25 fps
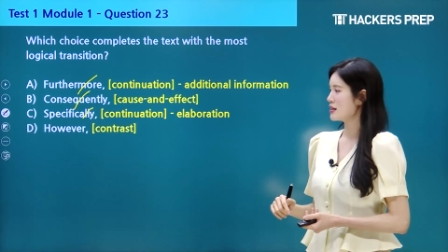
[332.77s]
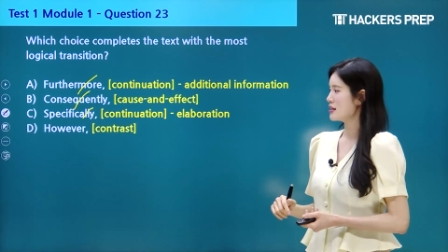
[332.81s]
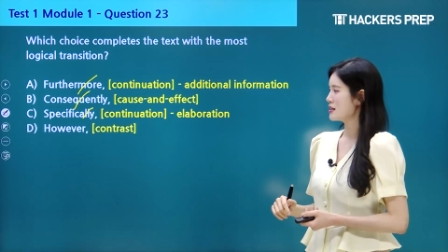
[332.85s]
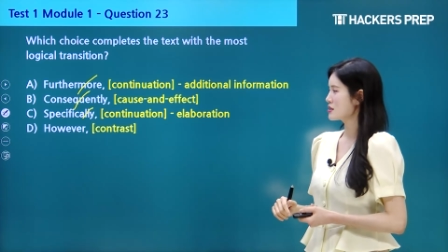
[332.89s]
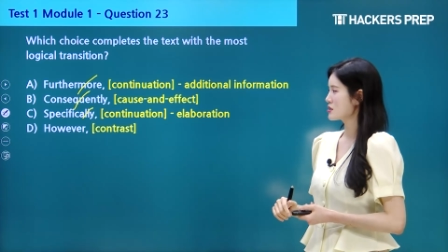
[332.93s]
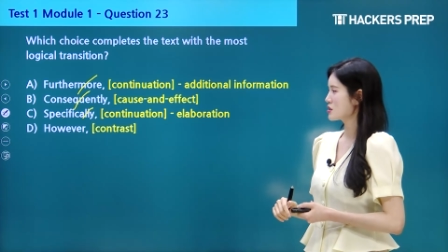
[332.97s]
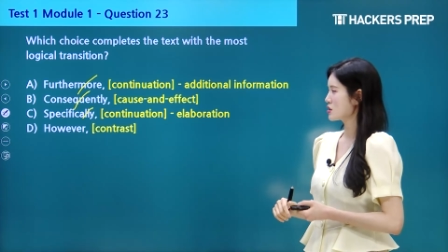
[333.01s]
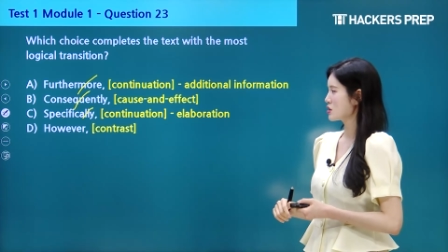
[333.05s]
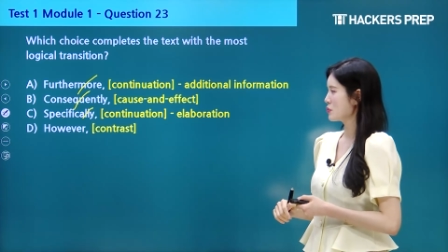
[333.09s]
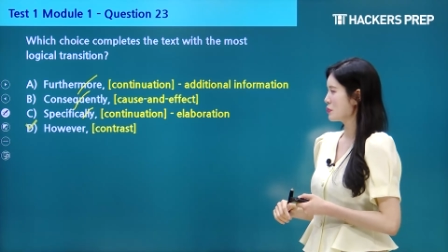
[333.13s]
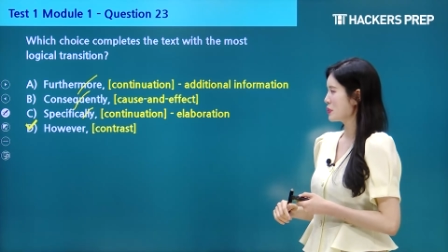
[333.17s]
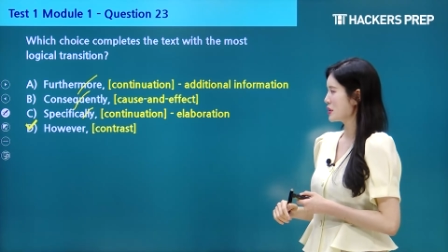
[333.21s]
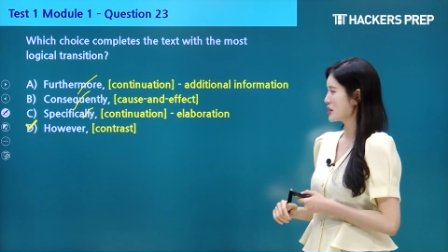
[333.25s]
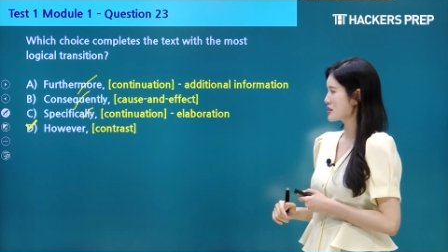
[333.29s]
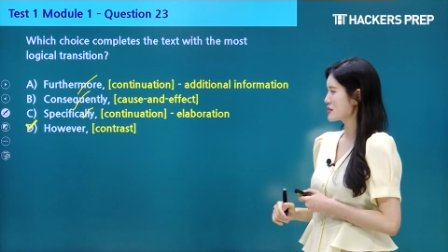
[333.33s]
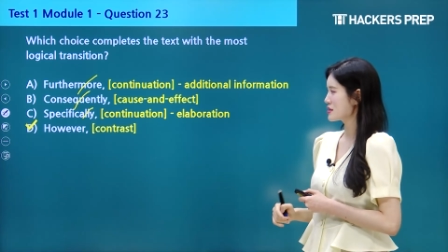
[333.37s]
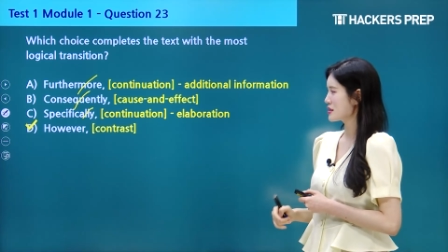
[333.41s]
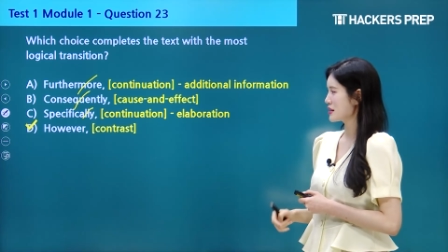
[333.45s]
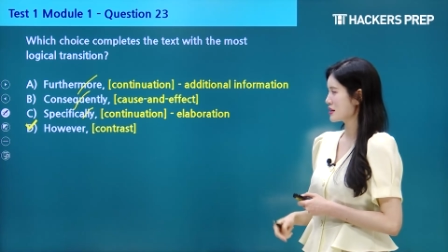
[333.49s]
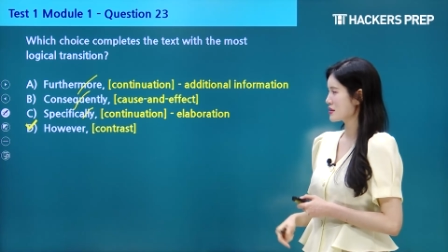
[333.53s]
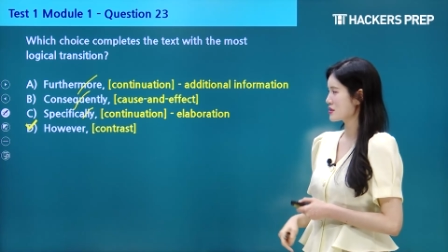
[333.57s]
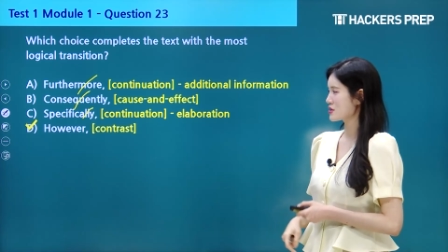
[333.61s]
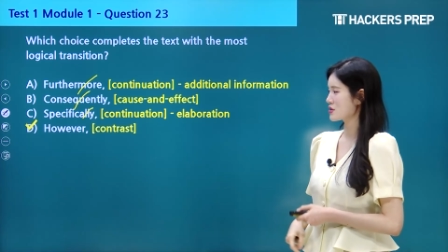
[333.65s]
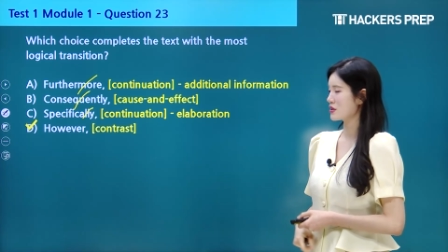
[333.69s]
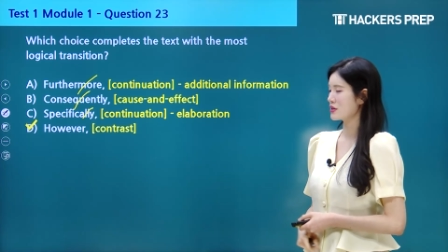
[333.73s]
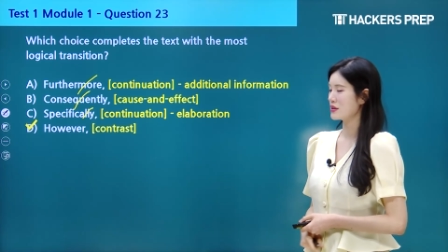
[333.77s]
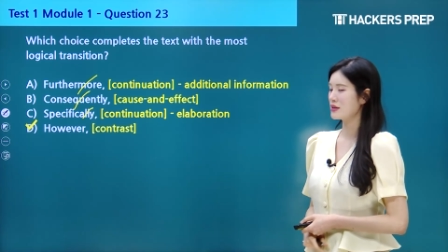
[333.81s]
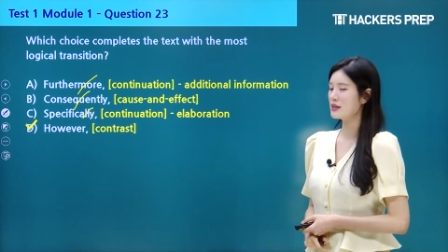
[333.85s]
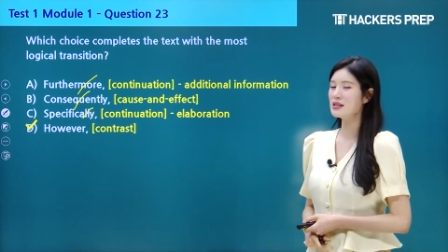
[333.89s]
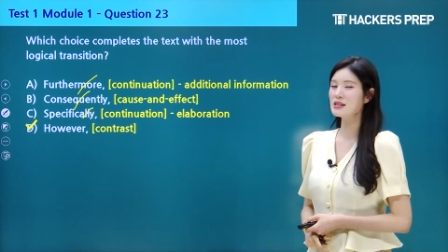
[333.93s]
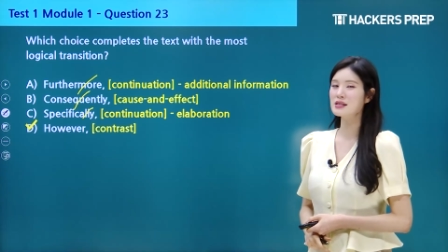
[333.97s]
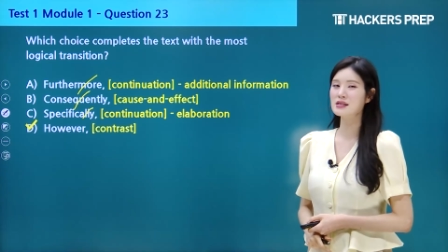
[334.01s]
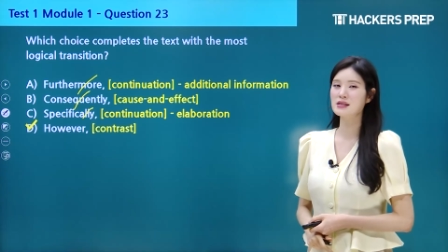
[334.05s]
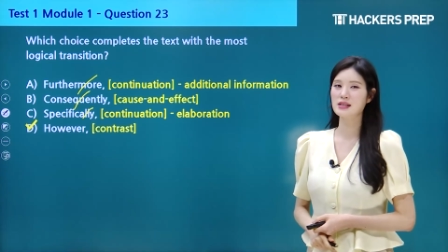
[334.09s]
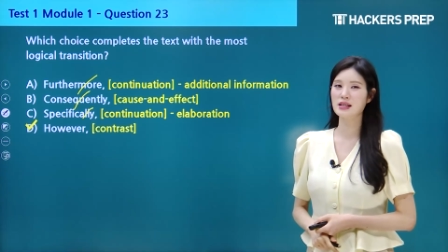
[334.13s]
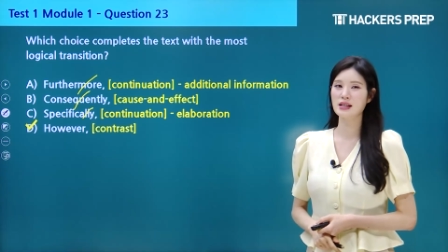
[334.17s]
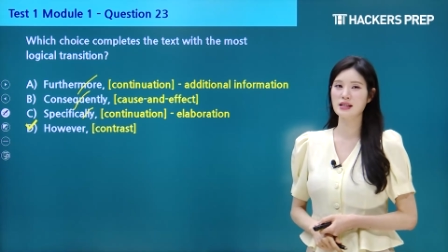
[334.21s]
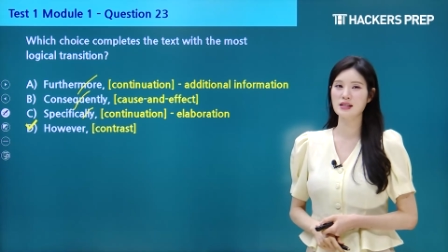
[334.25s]
So the best answer in
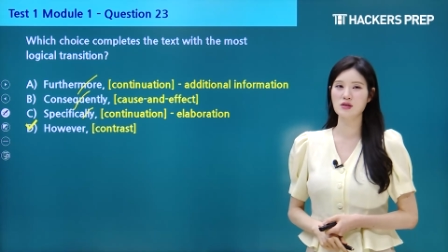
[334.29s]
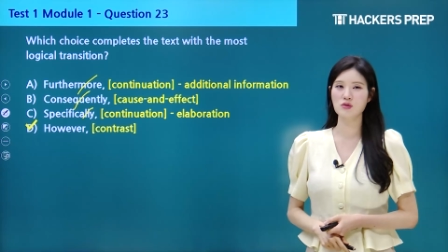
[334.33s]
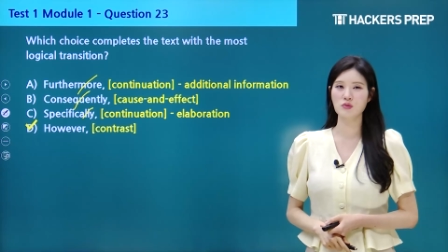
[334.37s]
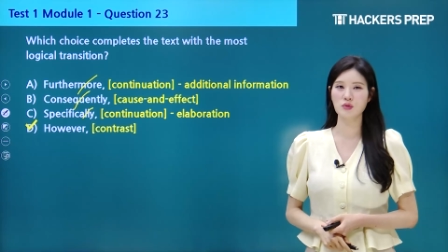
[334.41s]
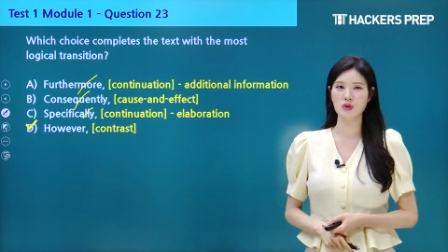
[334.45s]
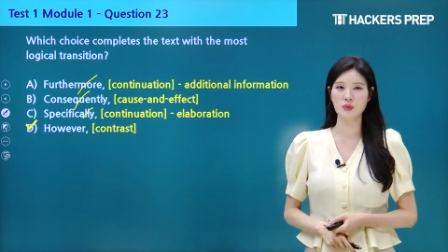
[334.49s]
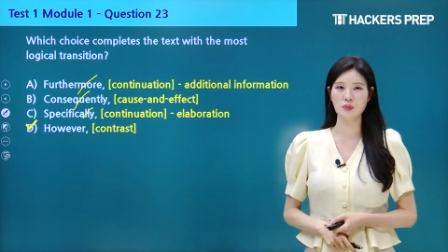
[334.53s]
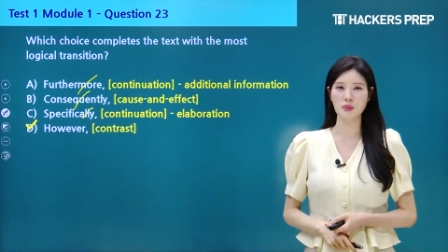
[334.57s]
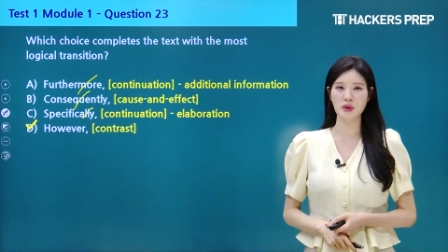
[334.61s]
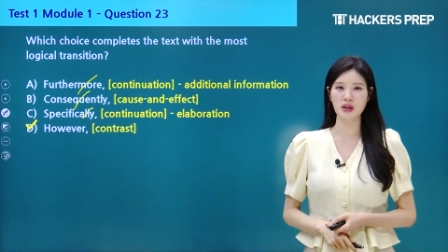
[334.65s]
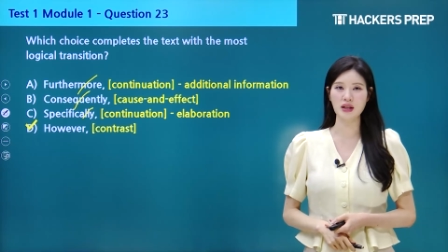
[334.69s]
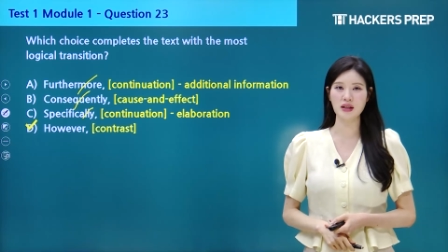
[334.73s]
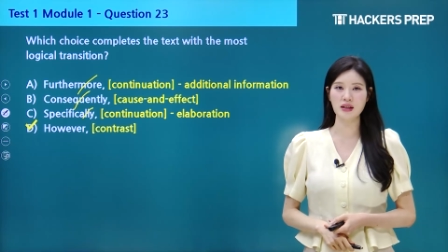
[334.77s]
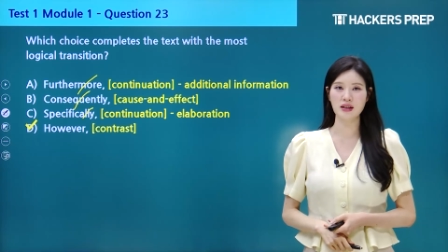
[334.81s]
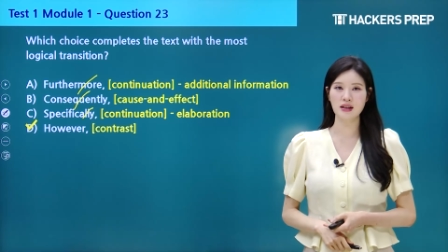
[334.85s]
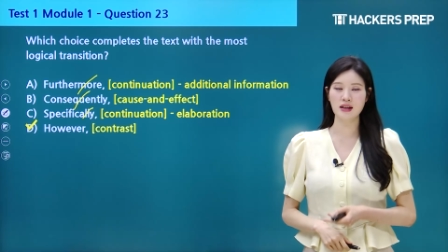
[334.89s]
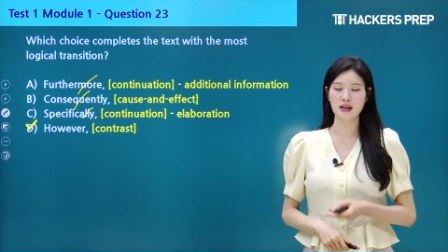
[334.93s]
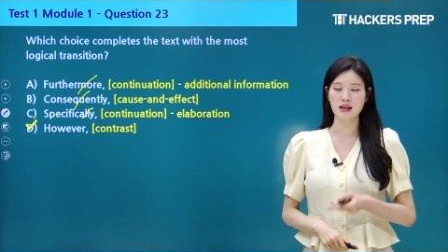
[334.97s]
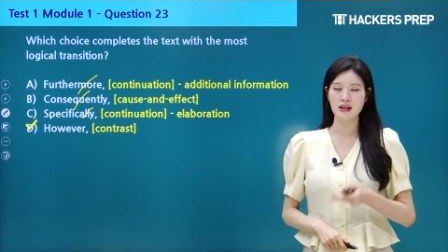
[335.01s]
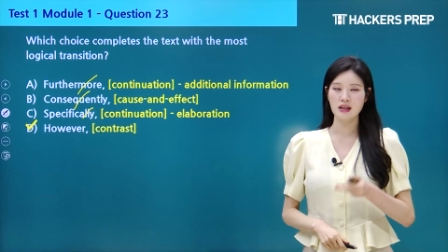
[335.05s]
this case would be